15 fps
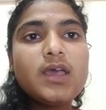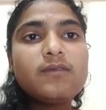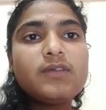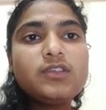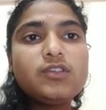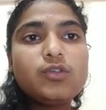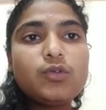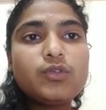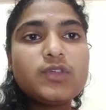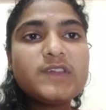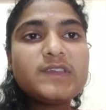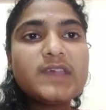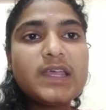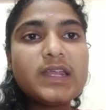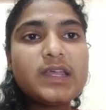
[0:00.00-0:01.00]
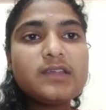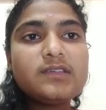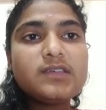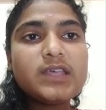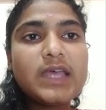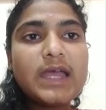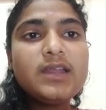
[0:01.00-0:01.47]
which uses
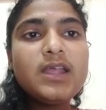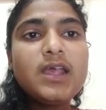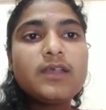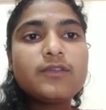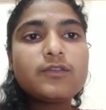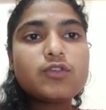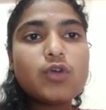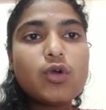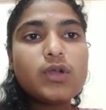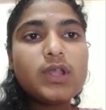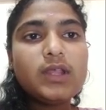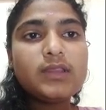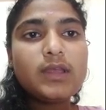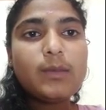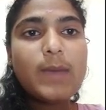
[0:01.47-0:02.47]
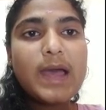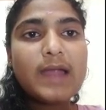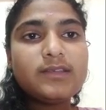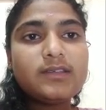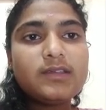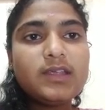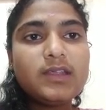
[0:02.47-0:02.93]
energy and stored in the
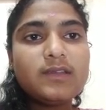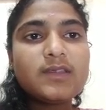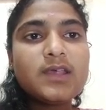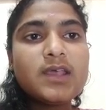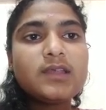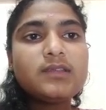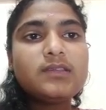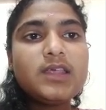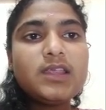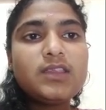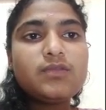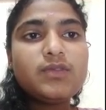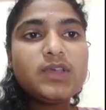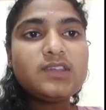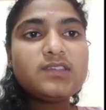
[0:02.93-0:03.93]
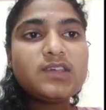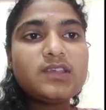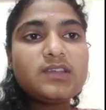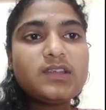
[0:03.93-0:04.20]
batteries. These features